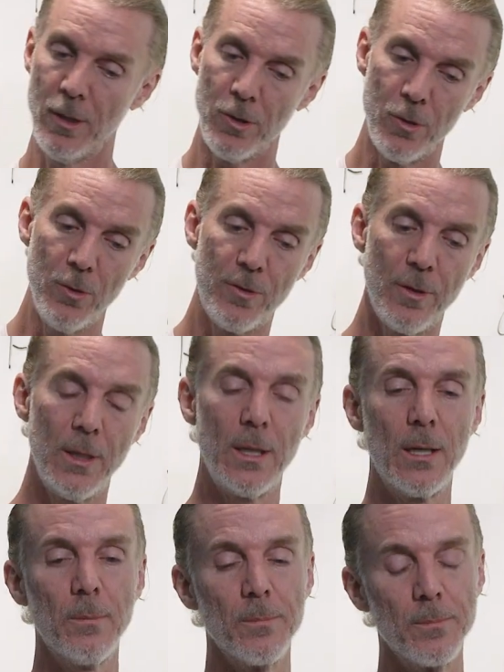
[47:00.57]

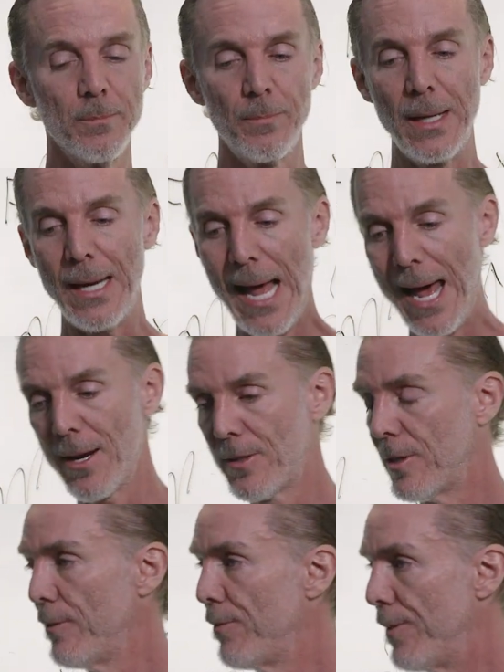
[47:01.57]
using an
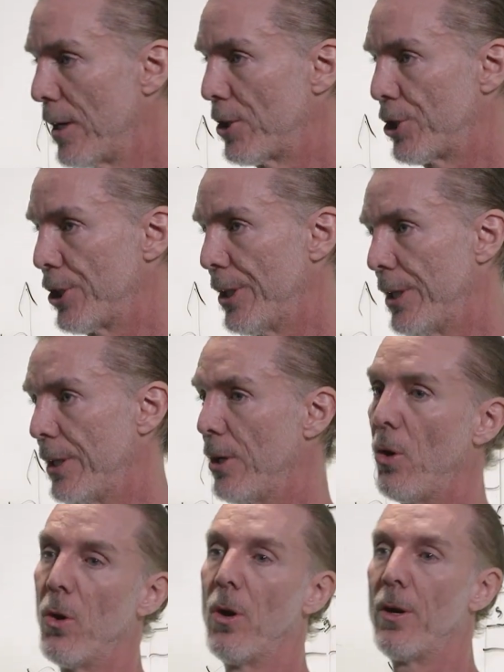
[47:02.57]
additive function
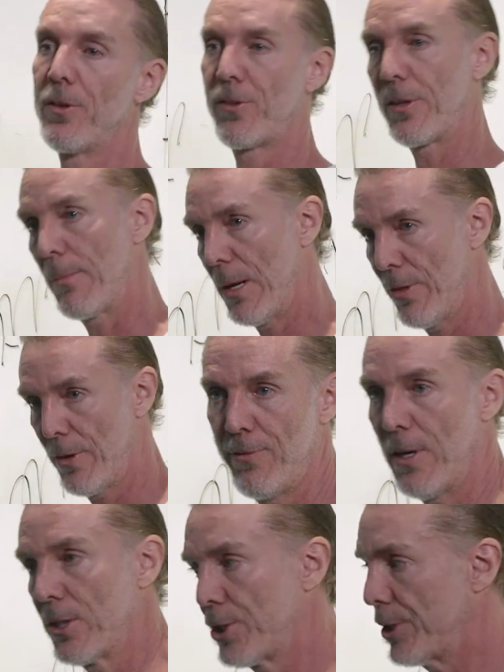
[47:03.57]
or some
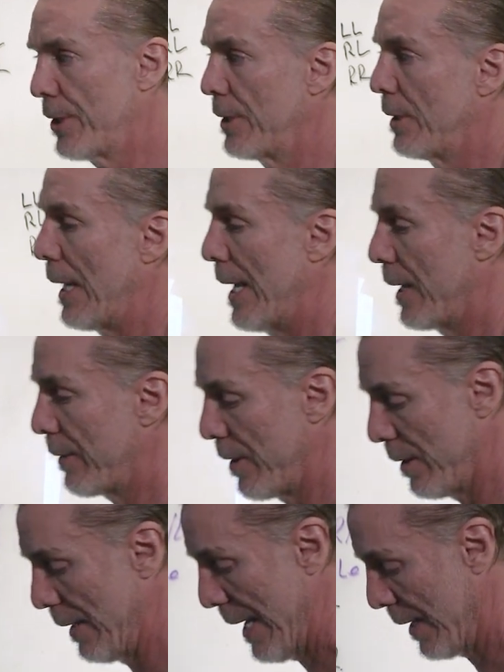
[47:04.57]
function
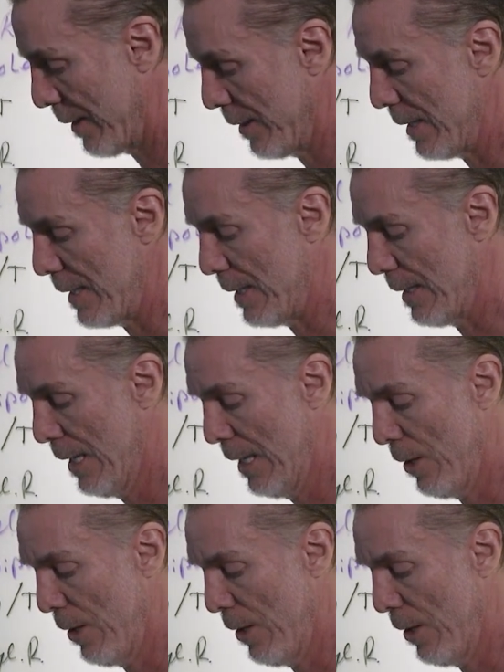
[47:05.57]
like the